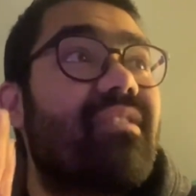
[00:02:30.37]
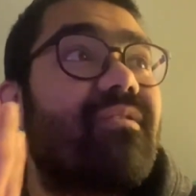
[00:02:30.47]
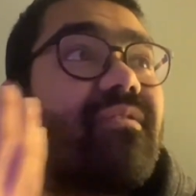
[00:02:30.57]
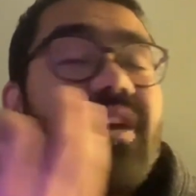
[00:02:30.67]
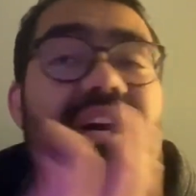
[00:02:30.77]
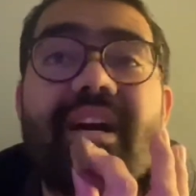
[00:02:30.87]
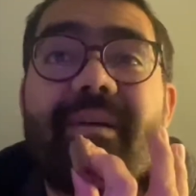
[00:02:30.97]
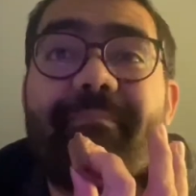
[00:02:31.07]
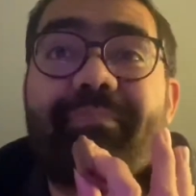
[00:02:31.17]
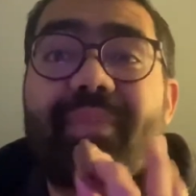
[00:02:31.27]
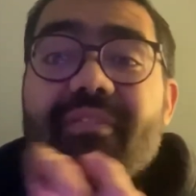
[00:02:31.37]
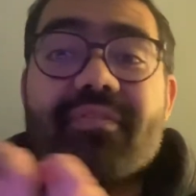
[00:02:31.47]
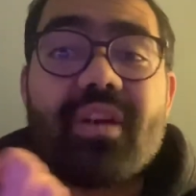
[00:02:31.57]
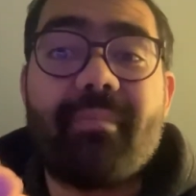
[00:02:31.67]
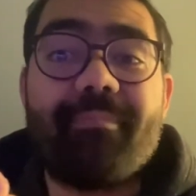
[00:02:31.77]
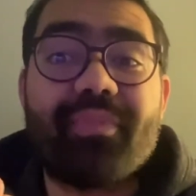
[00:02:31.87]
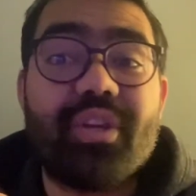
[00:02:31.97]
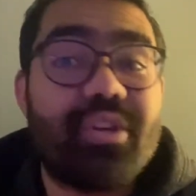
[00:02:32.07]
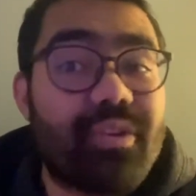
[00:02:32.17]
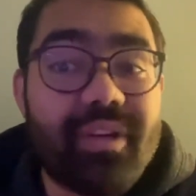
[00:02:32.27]
from
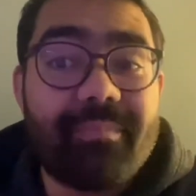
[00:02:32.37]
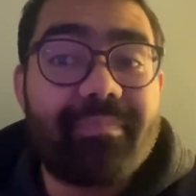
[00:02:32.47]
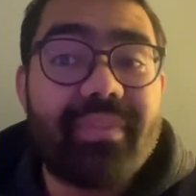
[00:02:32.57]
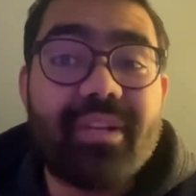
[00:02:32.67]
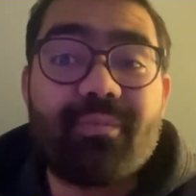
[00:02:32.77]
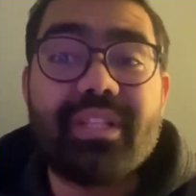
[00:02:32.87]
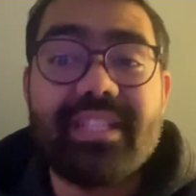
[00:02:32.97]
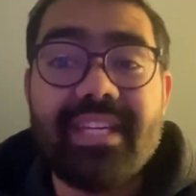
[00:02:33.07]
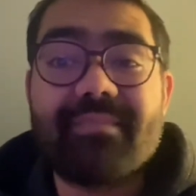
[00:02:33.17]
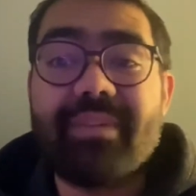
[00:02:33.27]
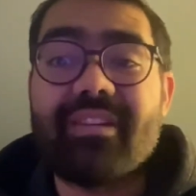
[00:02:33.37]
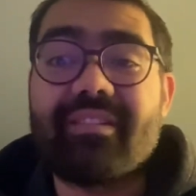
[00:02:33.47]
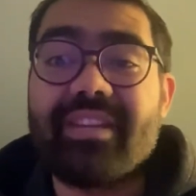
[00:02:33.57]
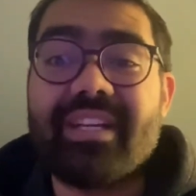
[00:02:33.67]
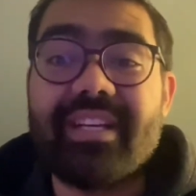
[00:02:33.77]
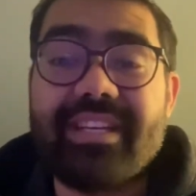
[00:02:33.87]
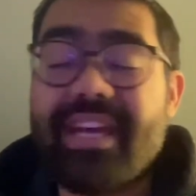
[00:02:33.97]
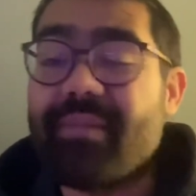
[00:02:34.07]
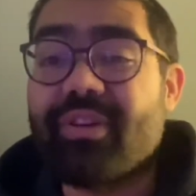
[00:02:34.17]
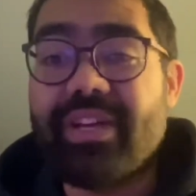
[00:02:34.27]
Europe, it would taste better than a
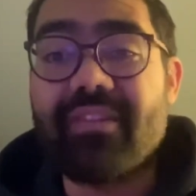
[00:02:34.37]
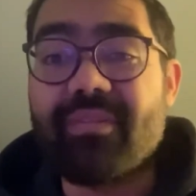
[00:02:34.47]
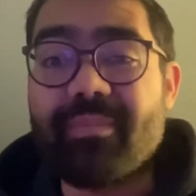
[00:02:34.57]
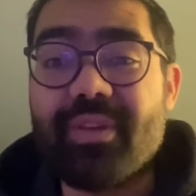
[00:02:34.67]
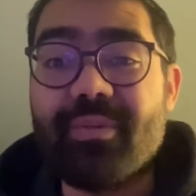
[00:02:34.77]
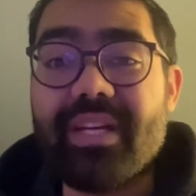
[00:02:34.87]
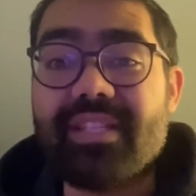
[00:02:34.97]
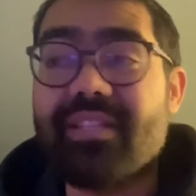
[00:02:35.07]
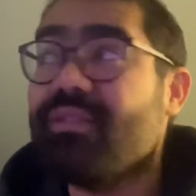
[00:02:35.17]
Cadbury egg from the US.